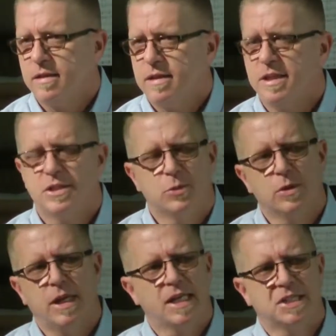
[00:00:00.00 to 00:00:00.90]
Does,
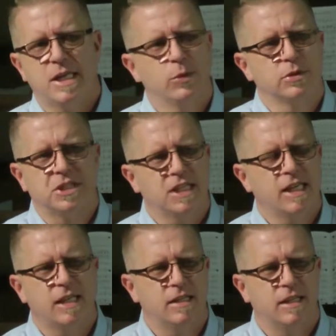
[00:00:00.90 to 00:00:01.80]
as they were
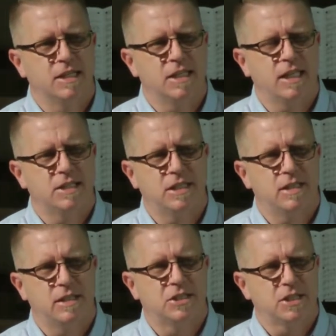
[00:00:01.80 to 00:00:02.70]
singing, is,
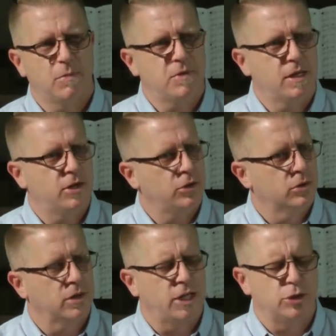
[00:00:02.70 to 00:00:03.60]
is something in
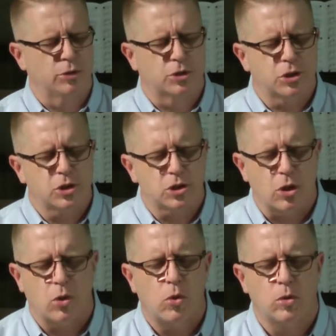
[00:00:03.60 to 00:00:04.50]
your, in your
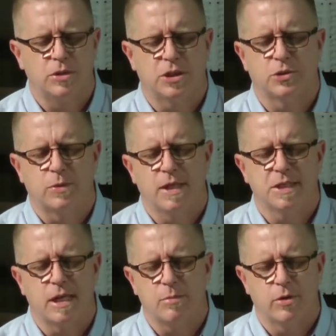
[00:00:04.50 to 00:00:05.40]
soul just
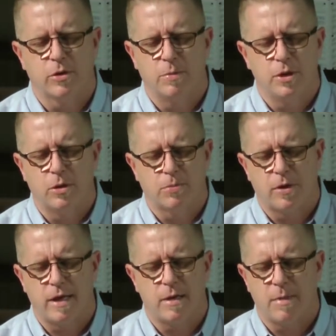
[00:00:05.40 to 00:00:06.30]
resonate? Brother Bill
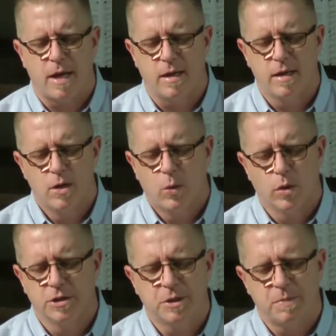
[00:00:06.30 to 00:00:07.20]
prayed about
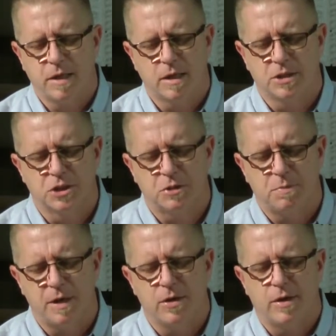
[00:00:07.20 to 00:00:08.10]
worshiping in
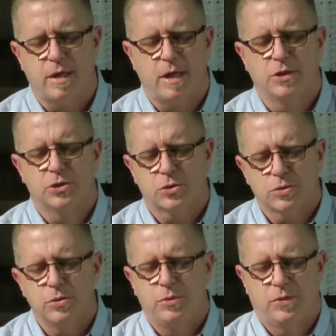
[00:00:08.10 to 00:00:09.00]
spirit and
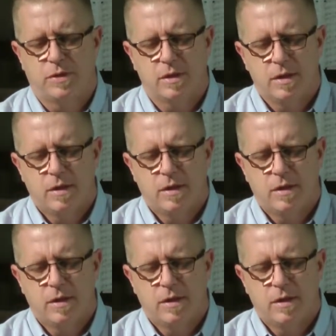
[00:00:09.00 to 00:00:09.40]
truth.